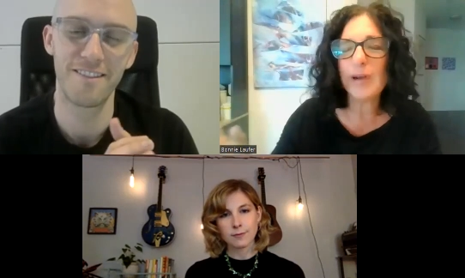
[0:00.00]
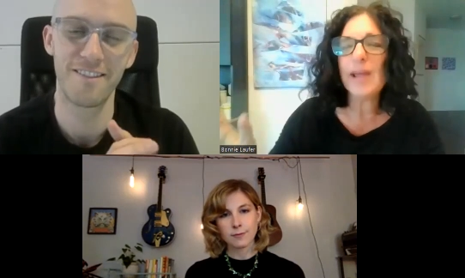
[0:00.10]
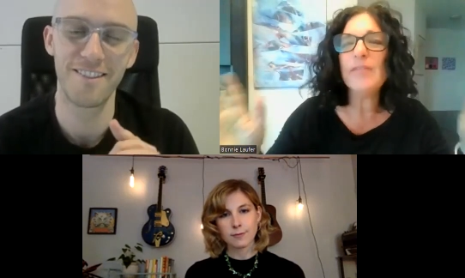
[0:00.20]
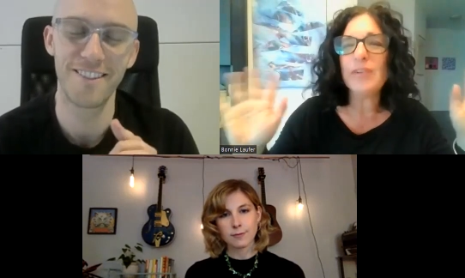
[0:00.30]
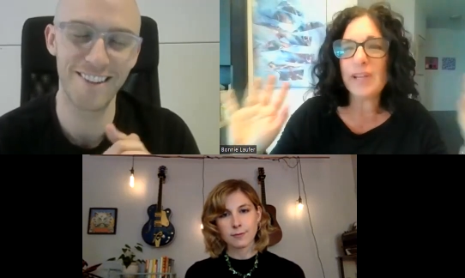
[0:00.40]

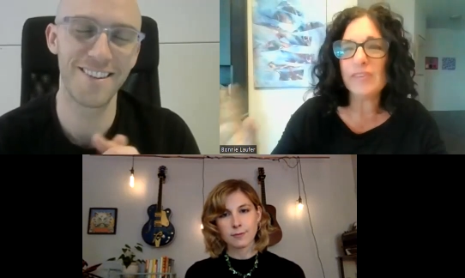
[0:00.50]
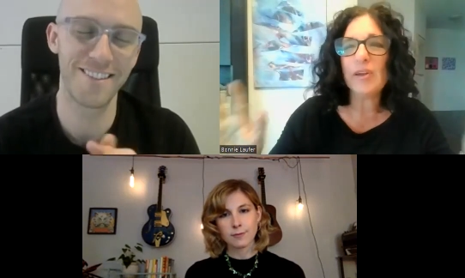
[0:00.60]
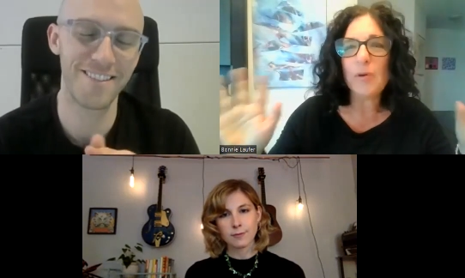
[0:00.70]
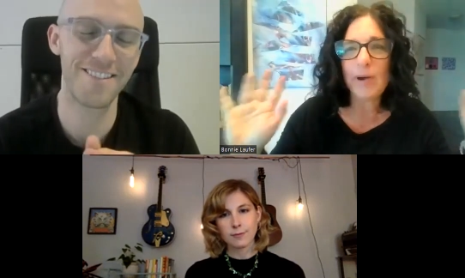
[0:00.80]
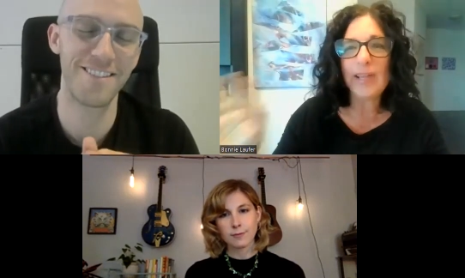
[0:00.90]
Speaker 1: or whatever
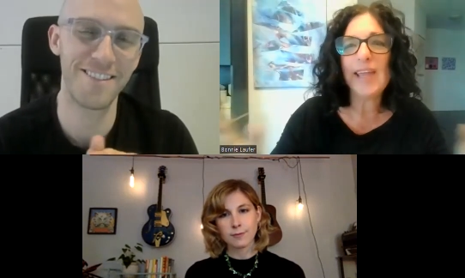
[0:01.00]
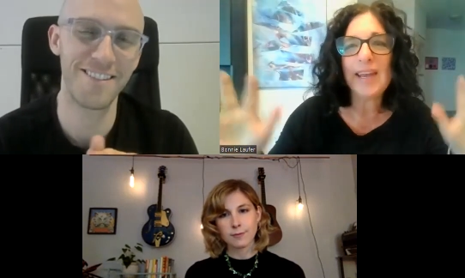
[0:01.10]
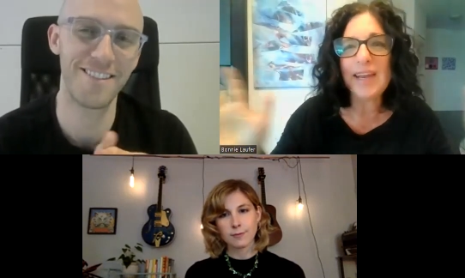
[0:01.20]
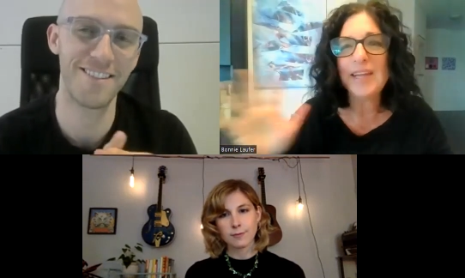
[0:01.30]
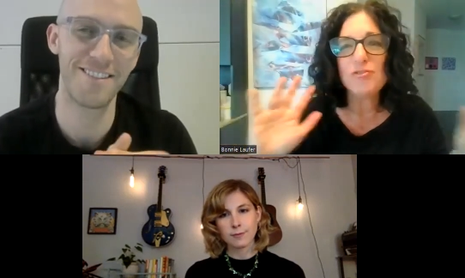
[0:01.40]
it is. I don't
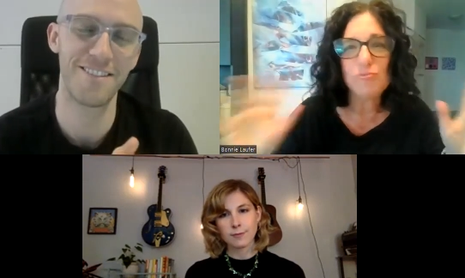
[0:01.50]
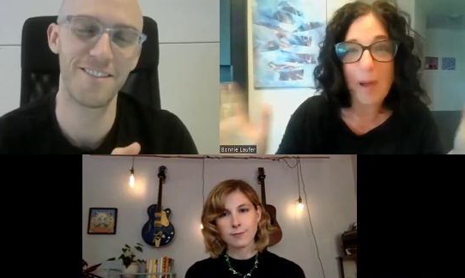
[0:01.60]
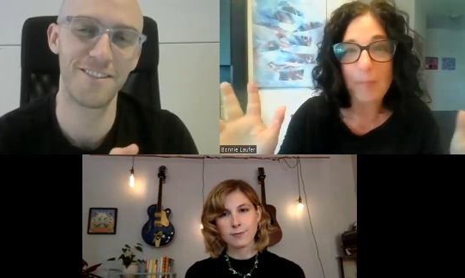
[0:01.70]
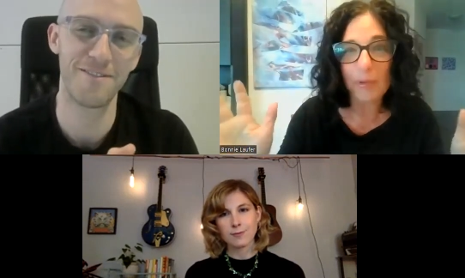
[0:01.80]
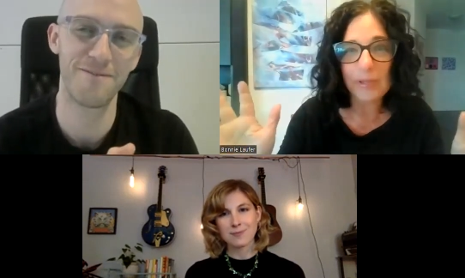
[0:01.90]
want to get in
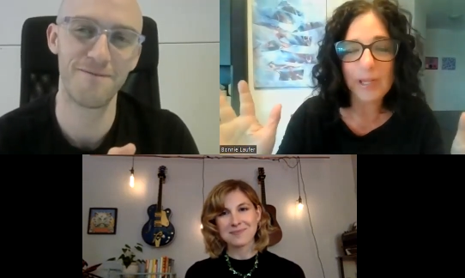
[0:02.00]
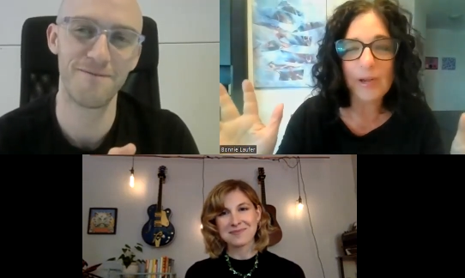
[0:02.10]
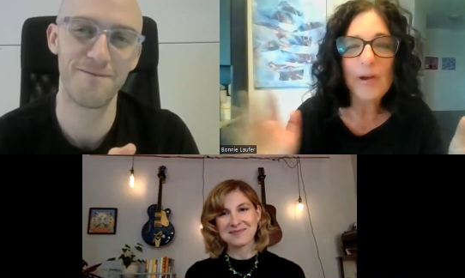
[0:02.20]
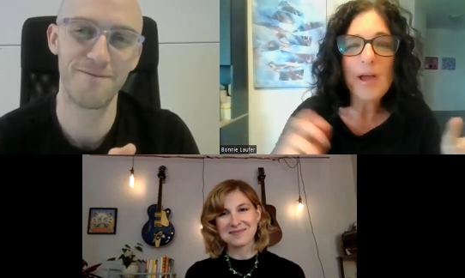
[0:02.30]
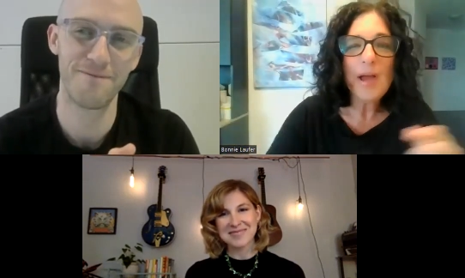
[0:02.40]
any
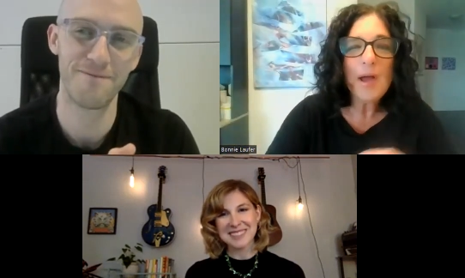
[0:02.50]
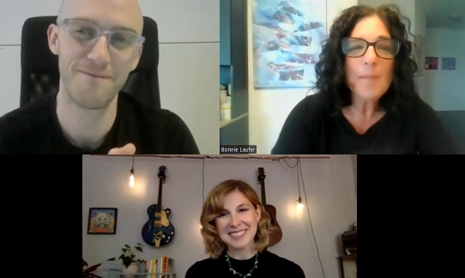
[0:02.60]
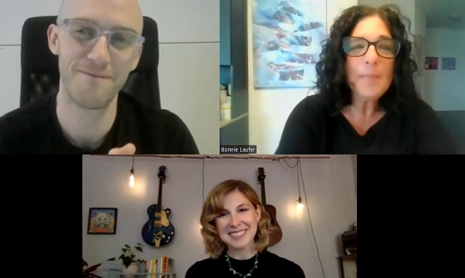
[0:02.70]
trouble, you know?